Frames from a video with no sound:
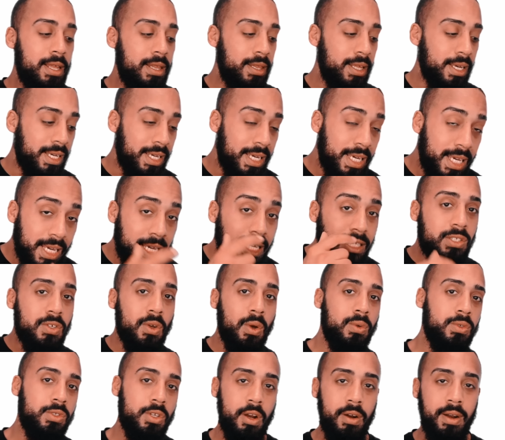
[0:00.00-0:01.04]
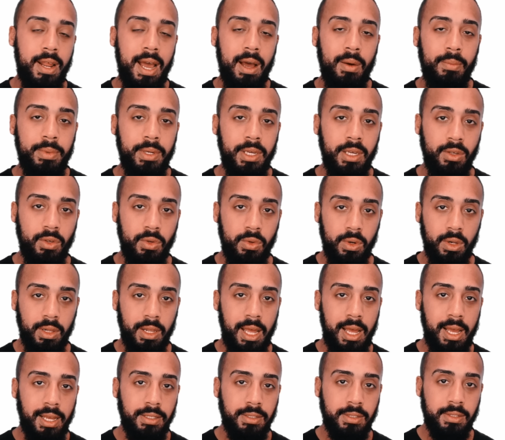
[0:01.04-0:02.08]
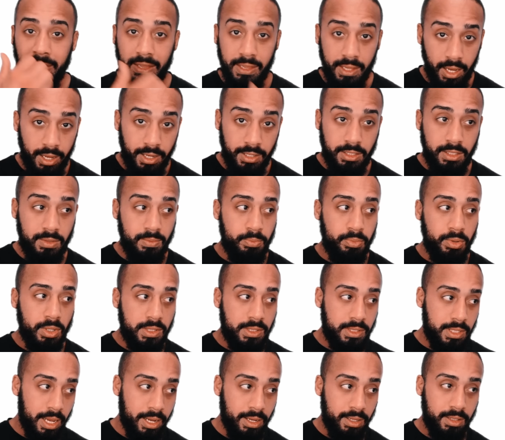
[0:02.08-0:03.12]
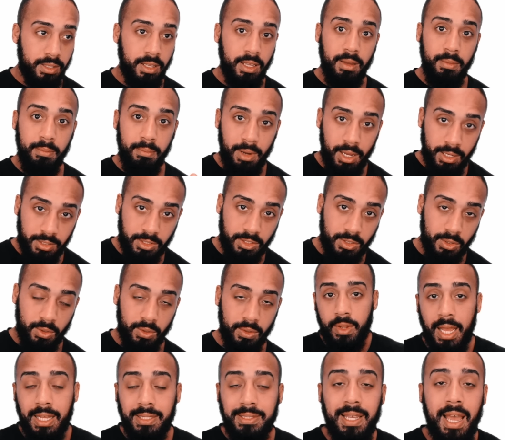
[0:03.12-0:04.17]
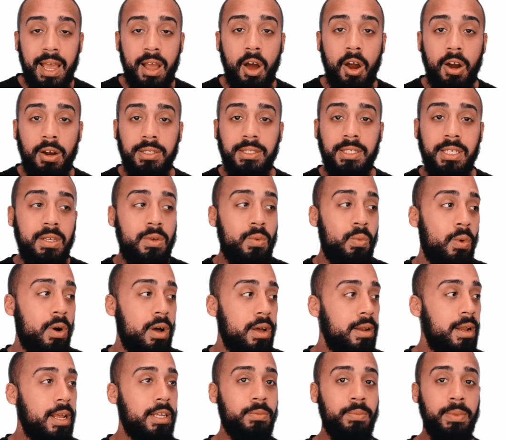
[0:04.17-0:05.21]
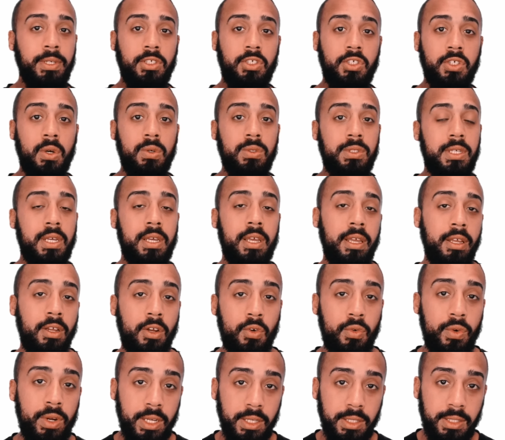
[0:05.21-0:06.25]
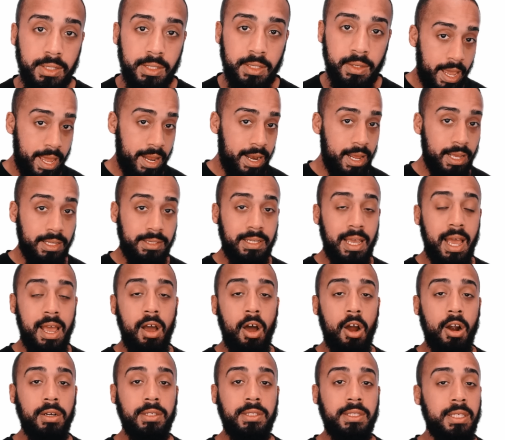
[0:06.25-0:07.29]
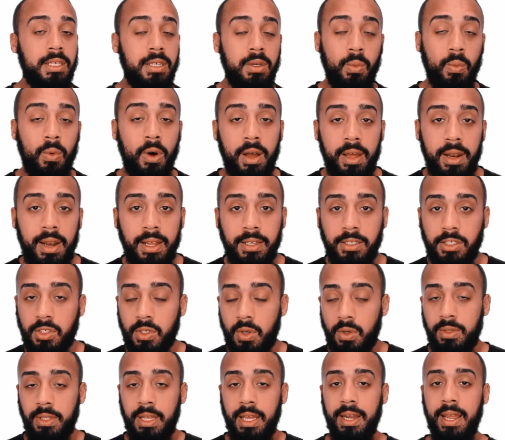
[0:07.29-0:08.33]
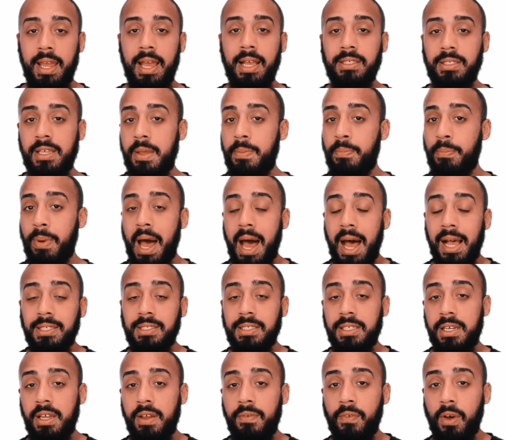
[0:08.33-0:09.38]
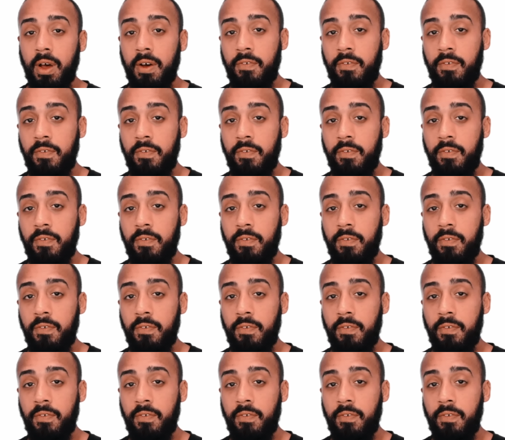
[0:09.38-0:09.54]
The ketones are now being utilized, thus protecting muscle. SIRT1 has been shown to increase, and SIRT1 has shown that it has a positive